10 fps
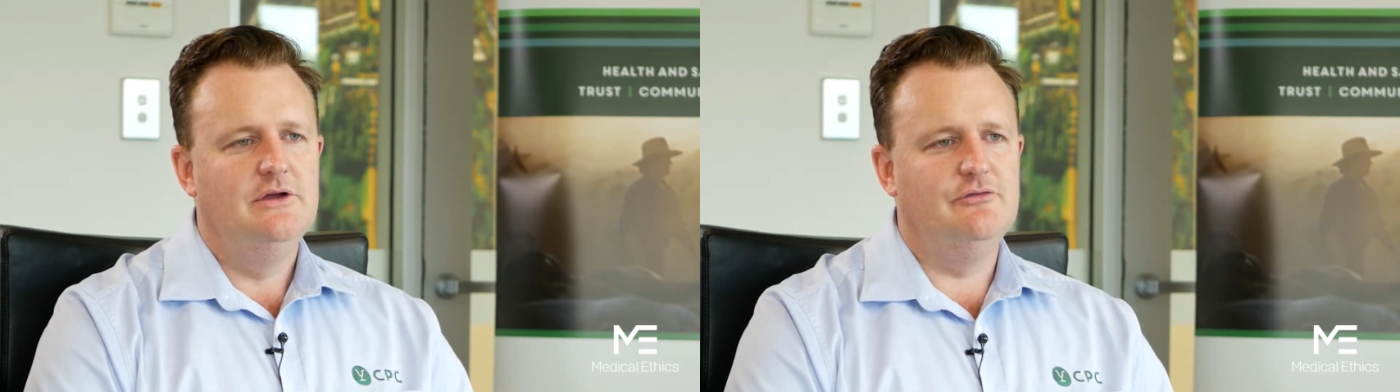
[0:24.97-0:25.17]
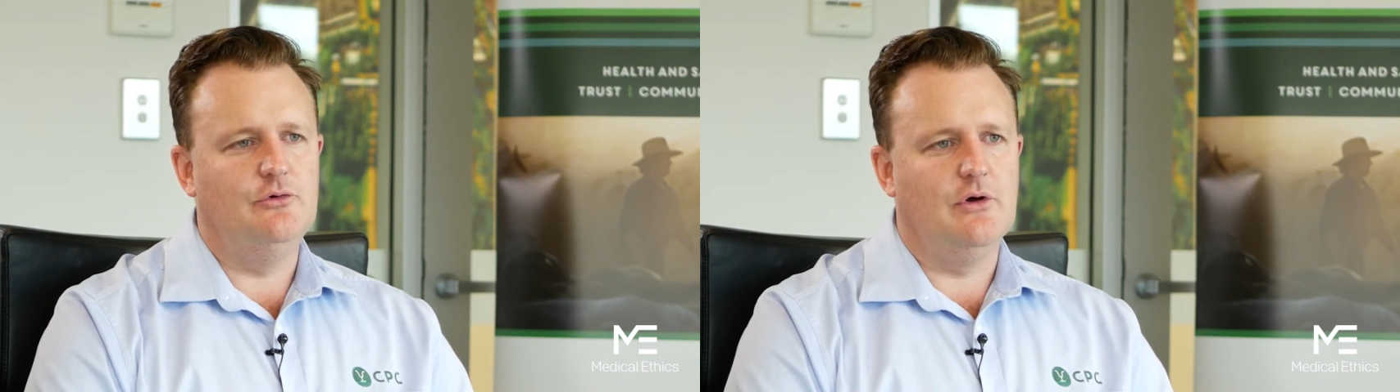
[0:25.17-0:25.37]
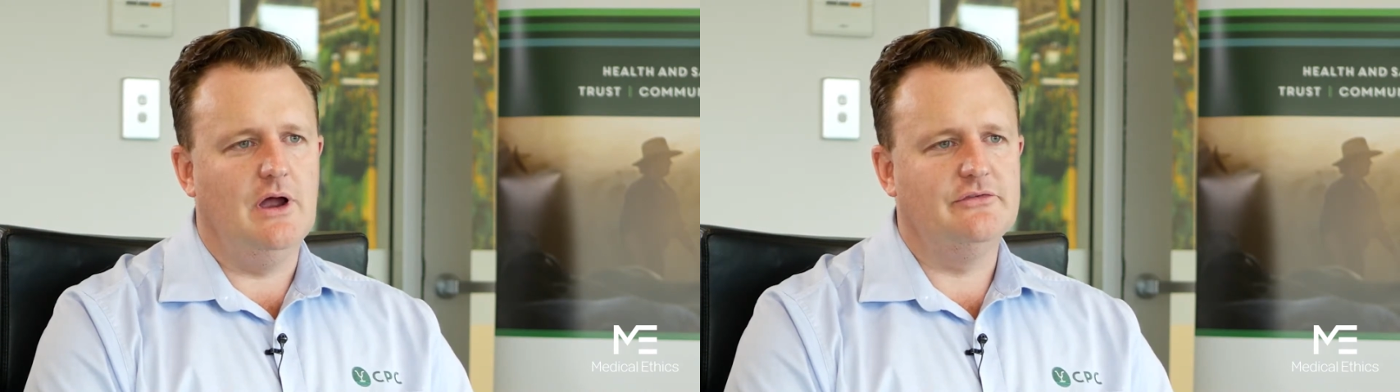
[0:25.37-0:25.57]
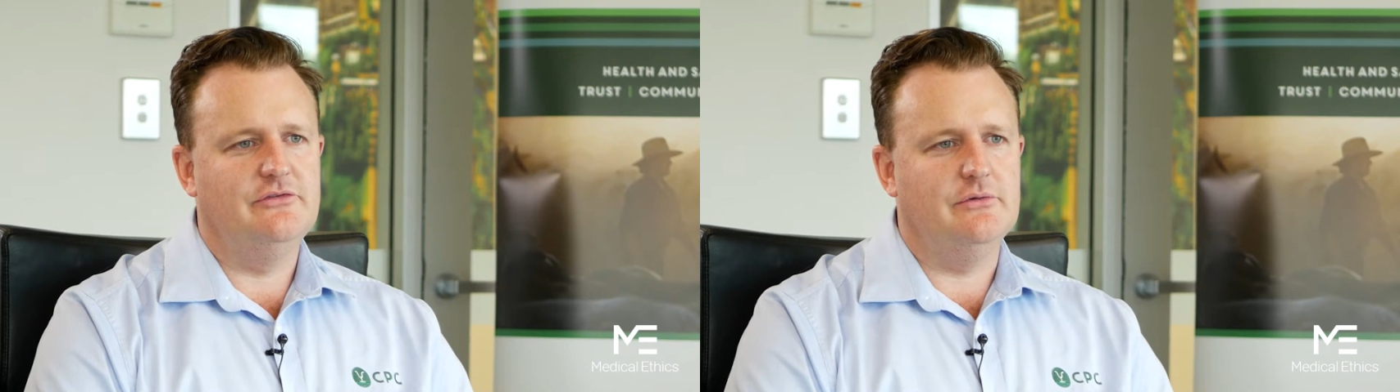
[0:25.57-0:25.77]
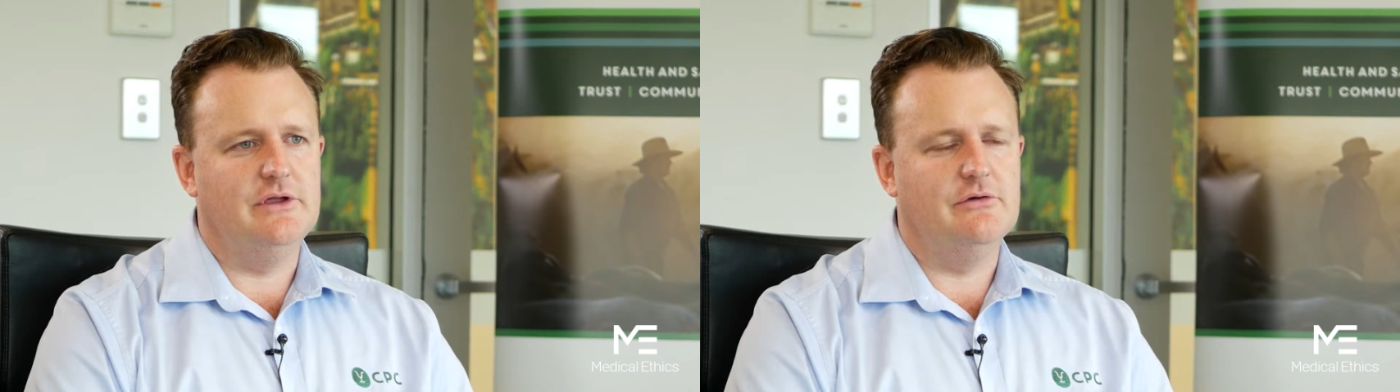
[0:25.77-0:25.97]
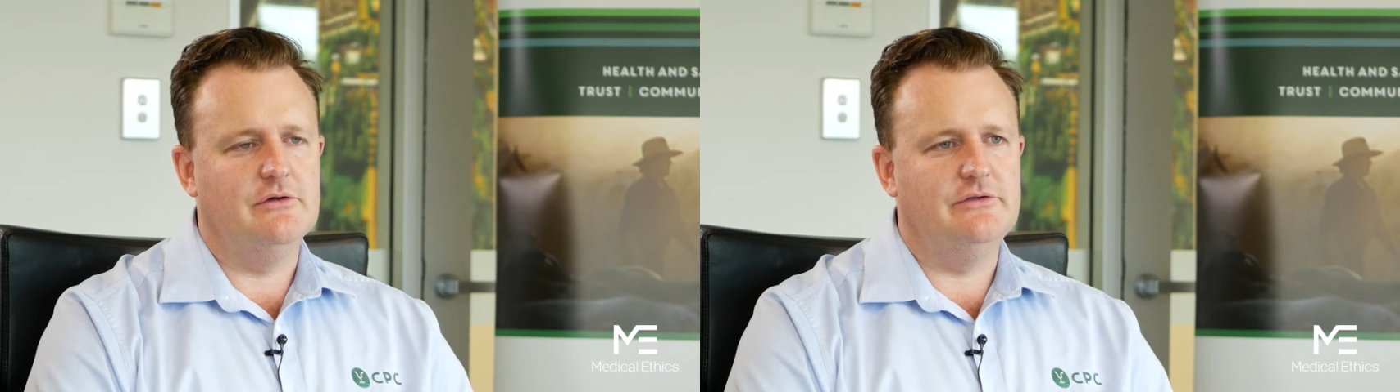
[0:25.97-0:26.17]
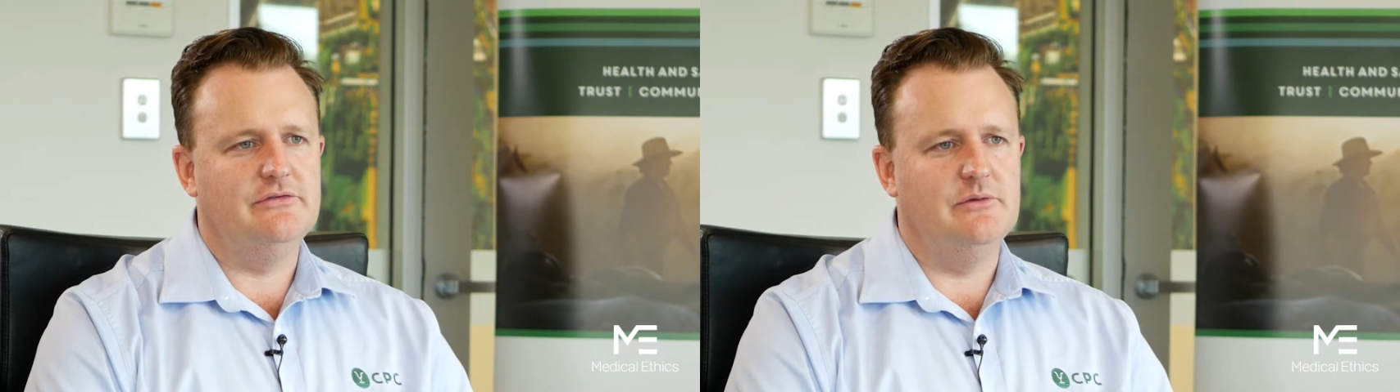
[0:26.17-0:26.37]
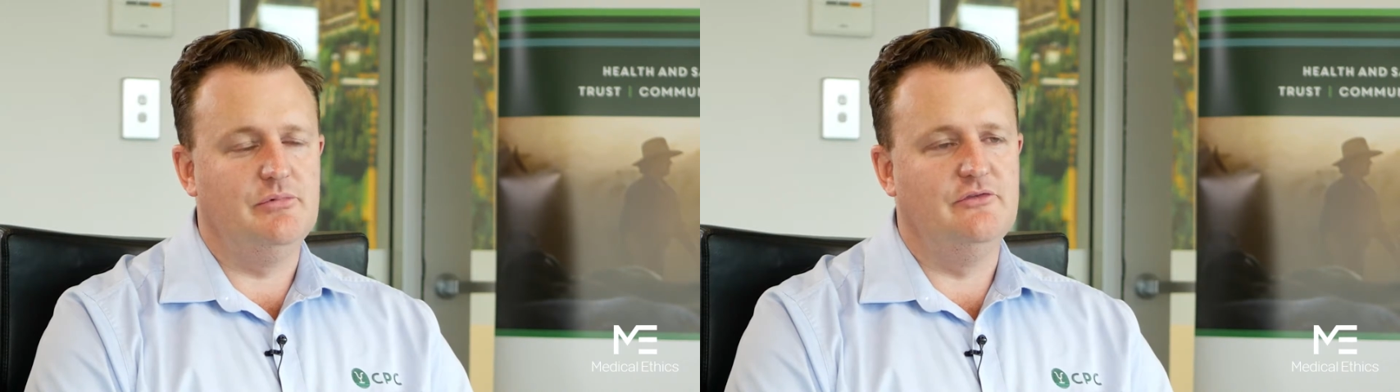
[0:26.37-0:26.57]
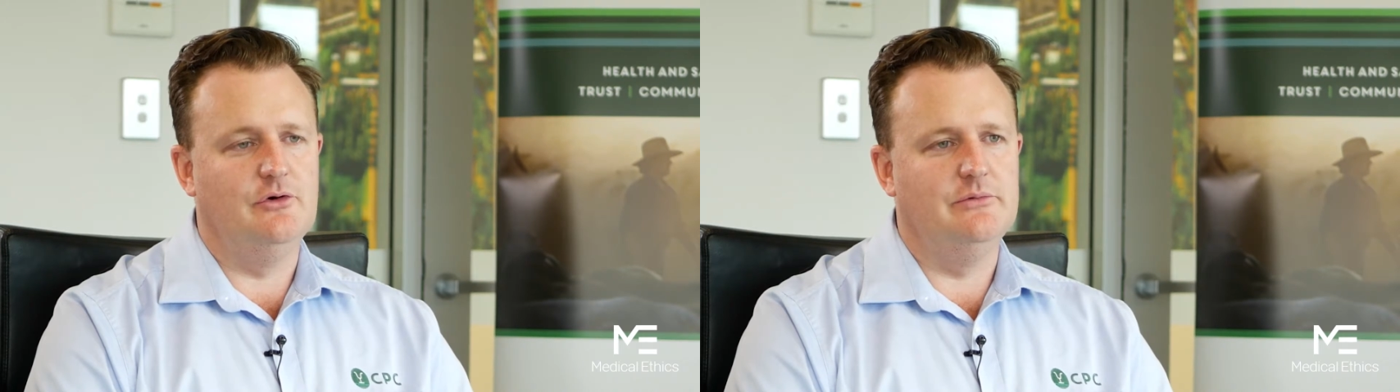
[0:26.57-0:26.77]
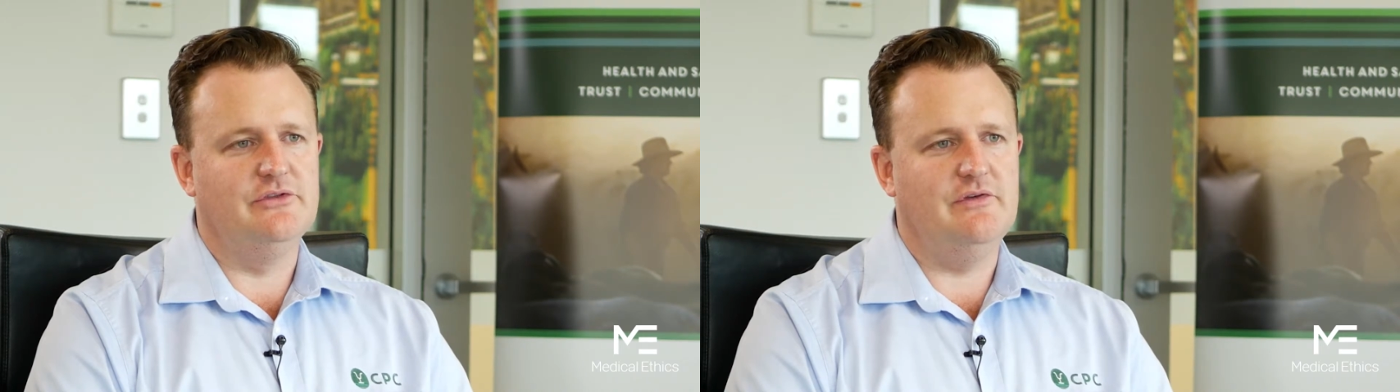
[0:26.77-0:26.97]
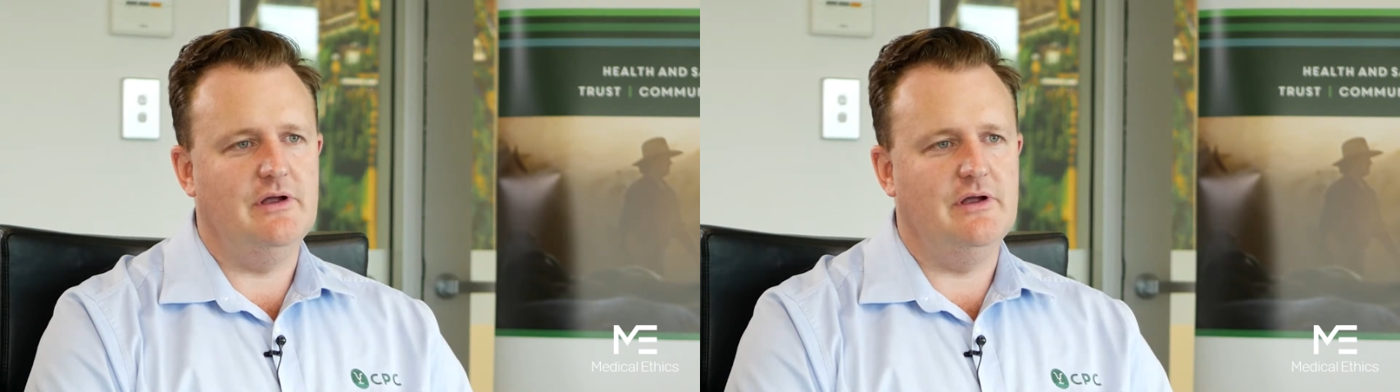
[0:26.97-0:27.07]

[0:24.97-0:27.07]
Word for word: for us to increase the performance of